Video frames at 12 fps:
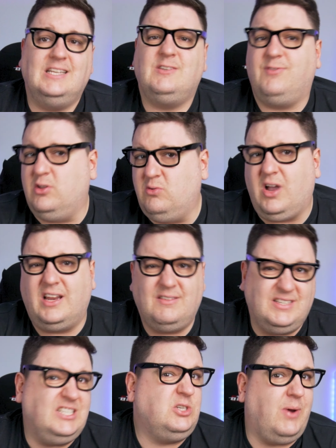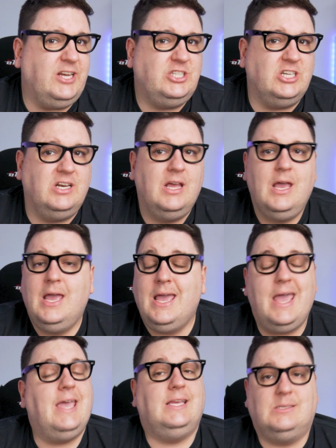interview kind of situation,
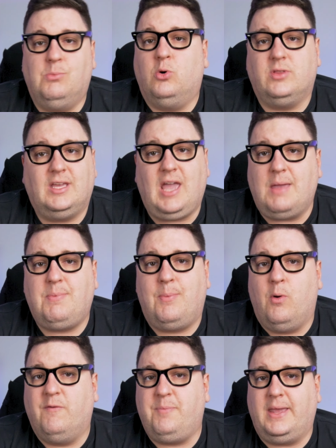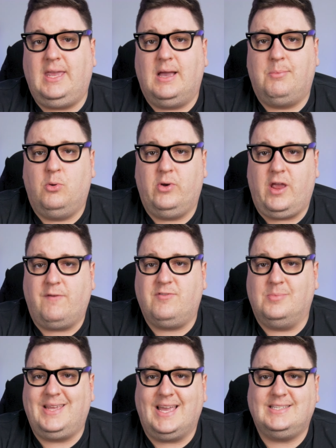it is more than capable of picking up audio
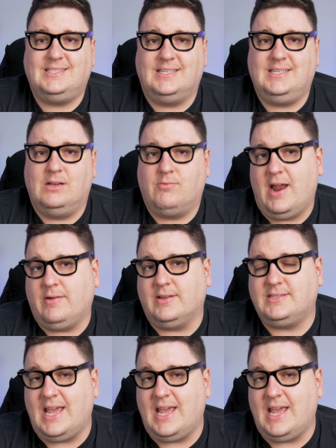from guests sitting around a